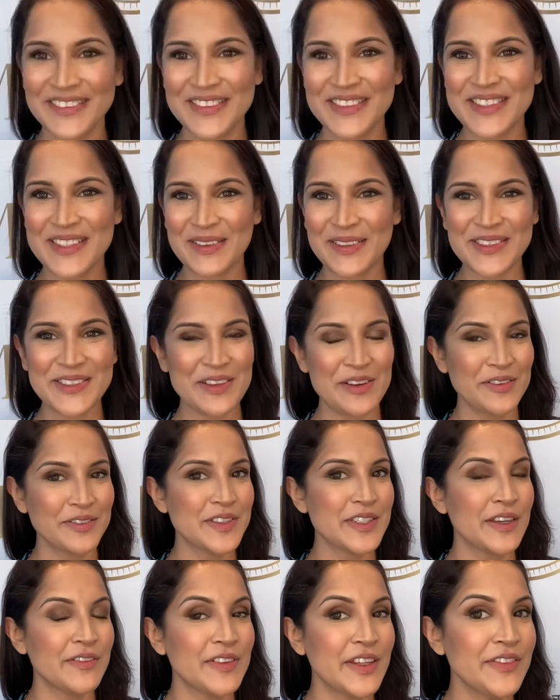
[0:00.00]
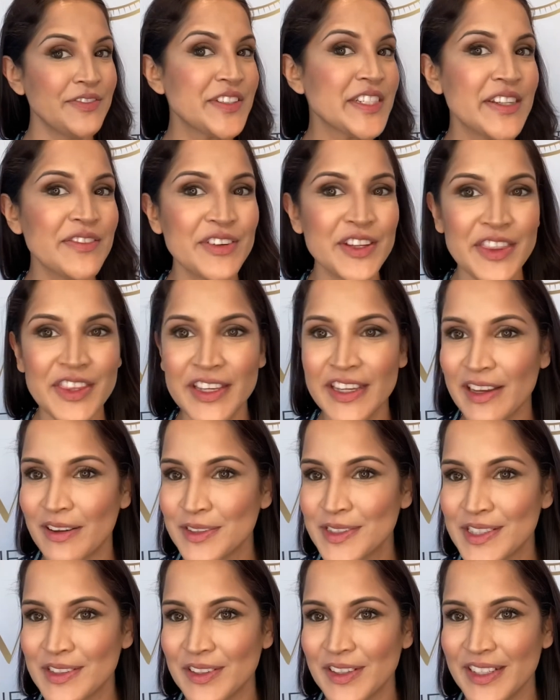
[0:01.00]
so it's off. So I've left everything
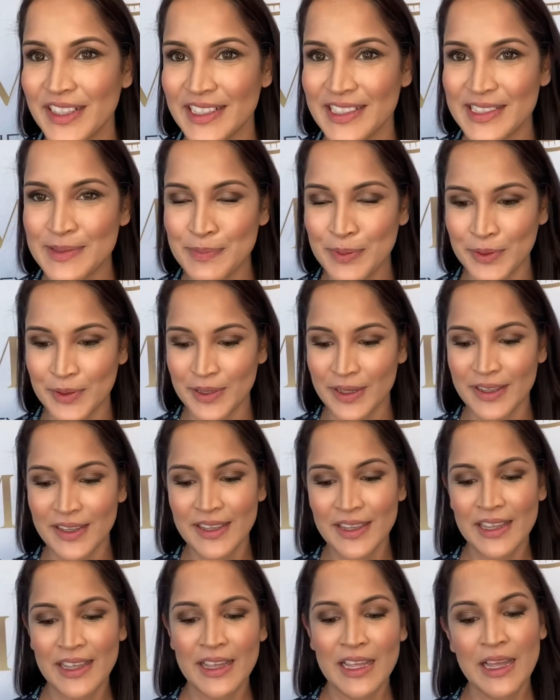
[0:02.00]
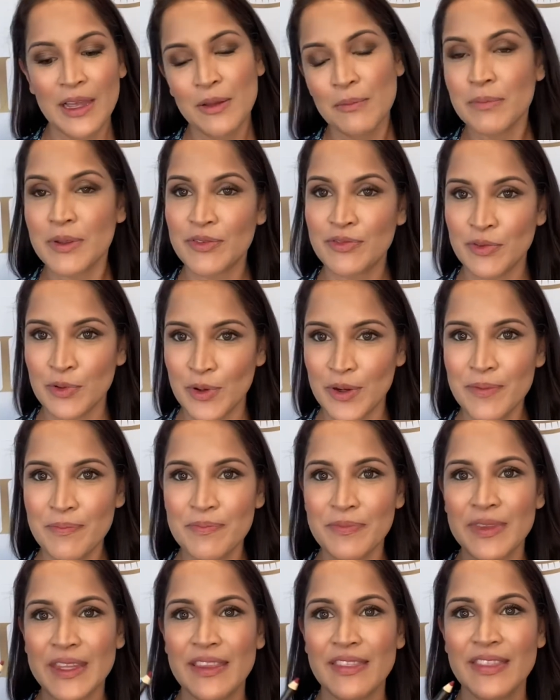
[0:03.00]
else on as per
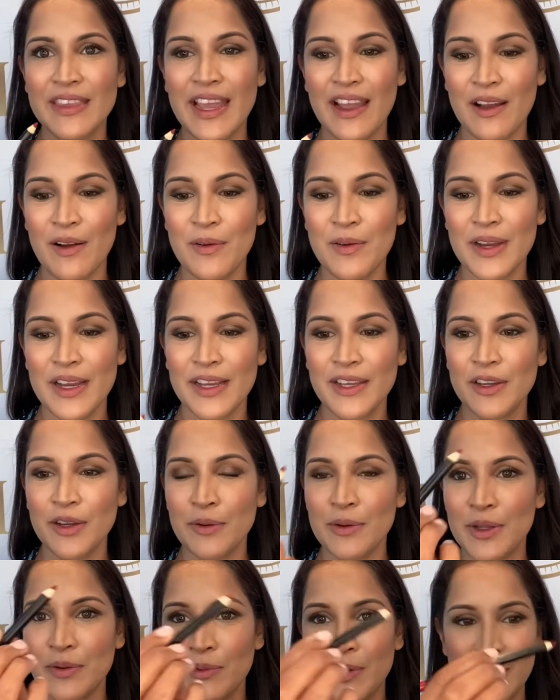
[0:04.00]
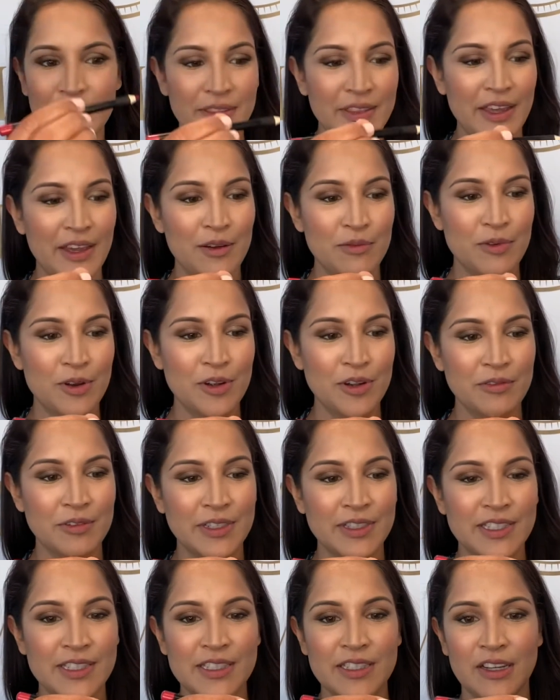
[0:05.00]
before. Now I go in with our rocket
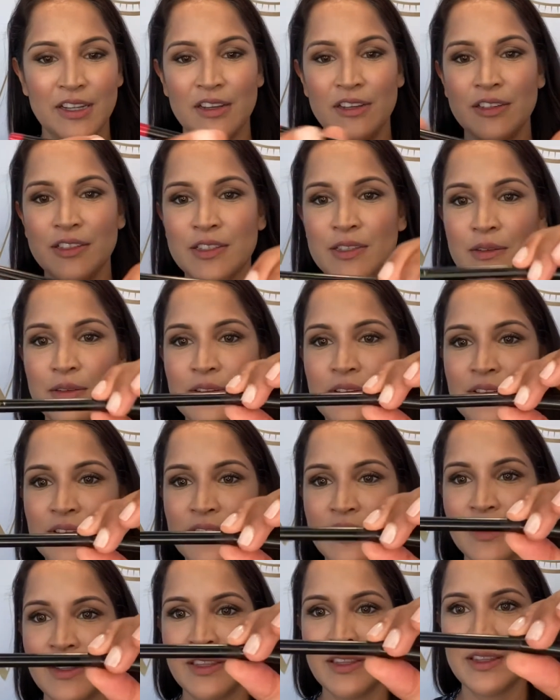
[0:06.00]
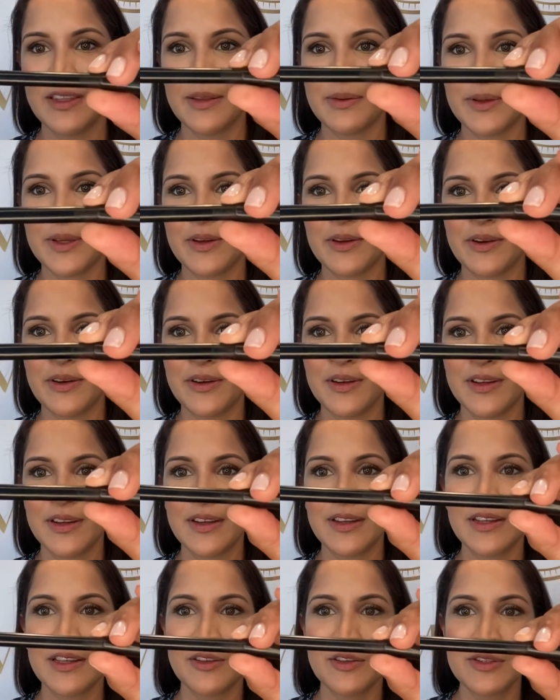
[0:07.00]
red stylo. So there we go,
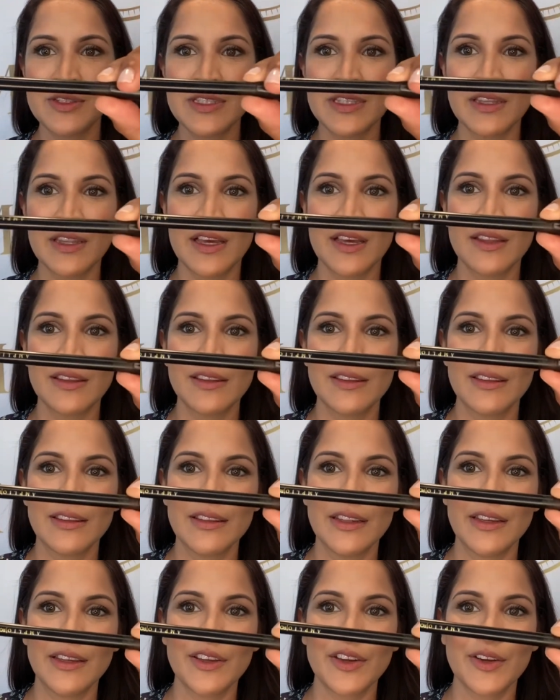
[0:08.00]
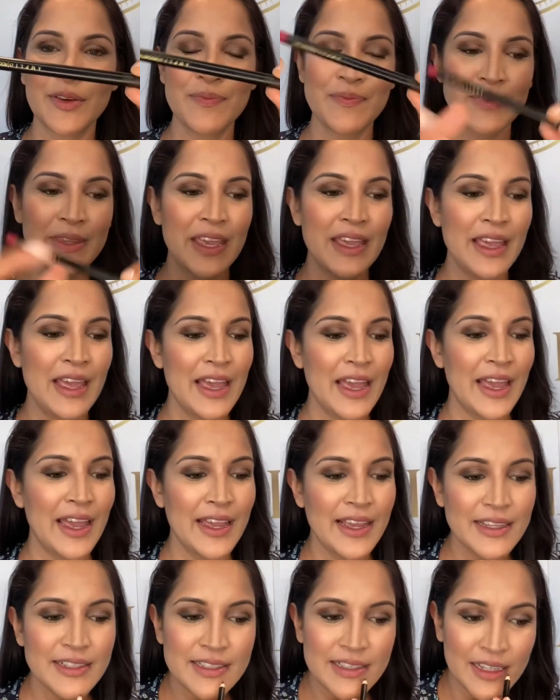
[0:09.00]
can you see that? There you go.
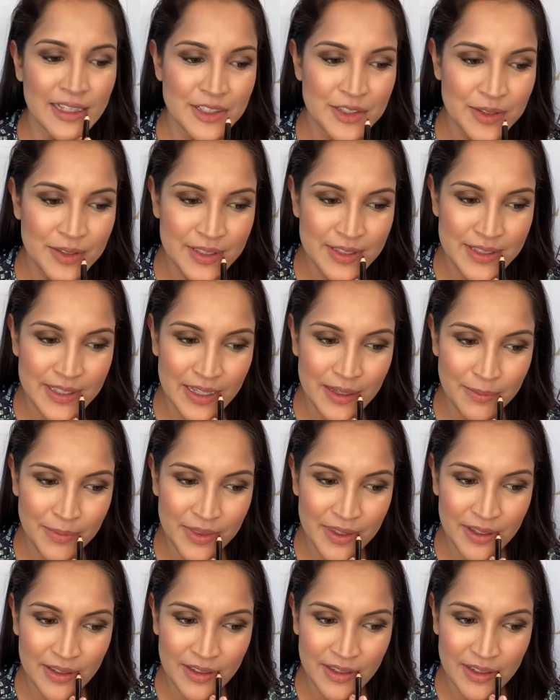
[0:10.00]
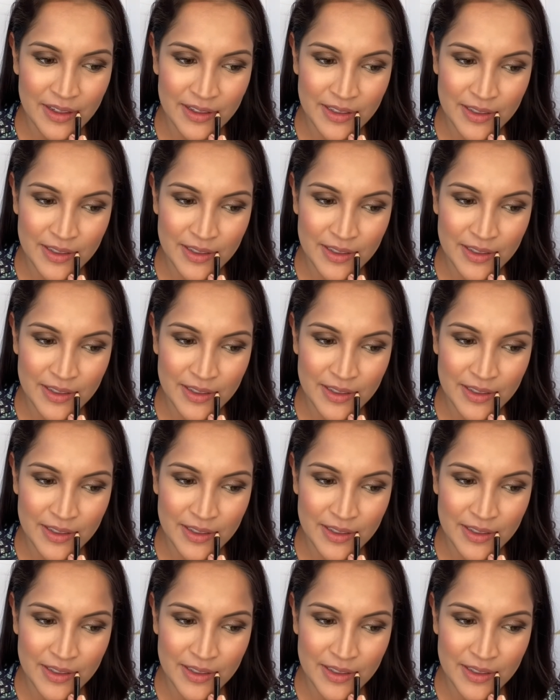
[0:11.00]
And I do the same thing that I did